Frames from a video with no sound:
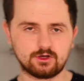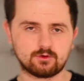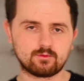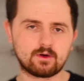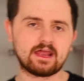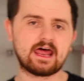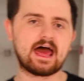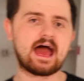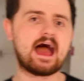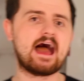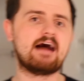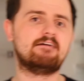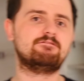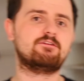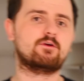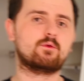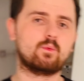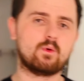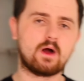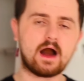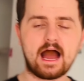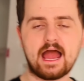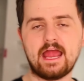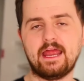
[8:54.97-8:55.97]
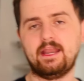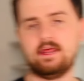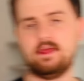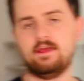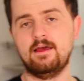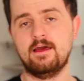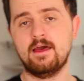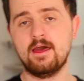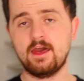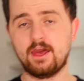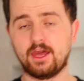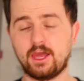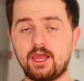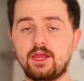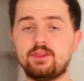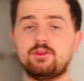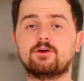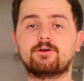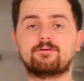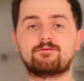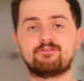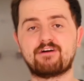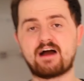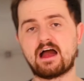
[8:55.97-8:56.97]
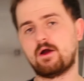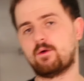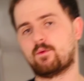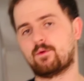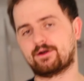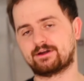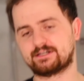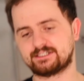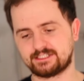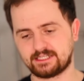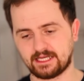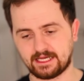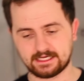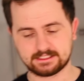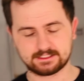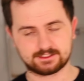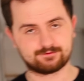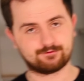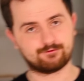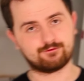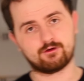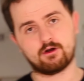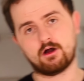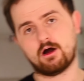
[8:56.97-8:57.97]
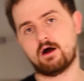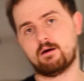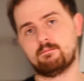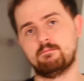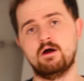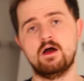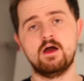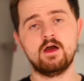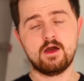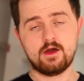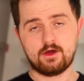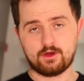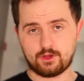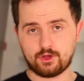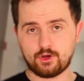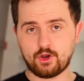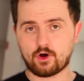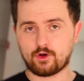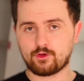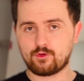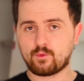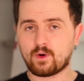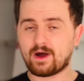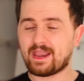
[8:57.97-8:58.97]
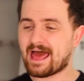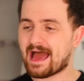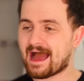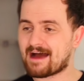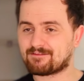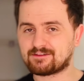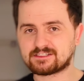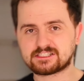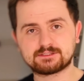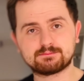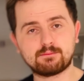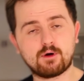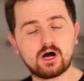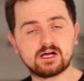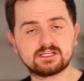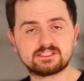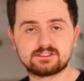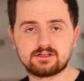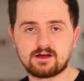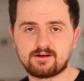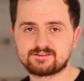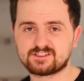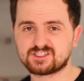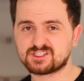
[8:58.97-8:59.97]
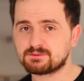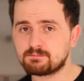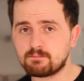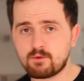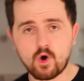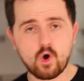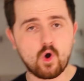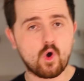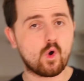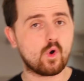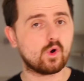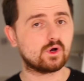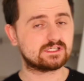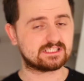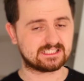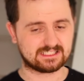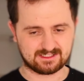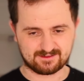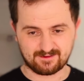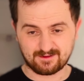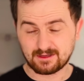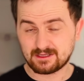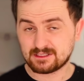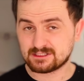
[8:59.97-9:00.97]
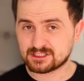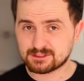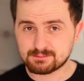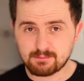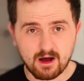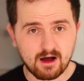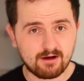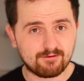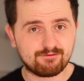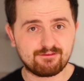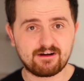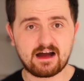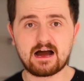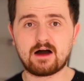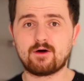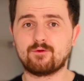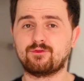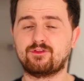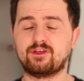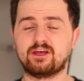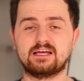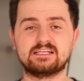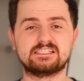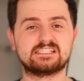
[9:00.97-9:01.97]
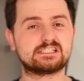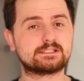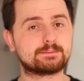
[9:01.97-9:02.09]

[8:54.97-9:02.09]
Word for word: you want to have variety in your fireworks stands from, you know, you want to have the small stuff, smokes, small fountains,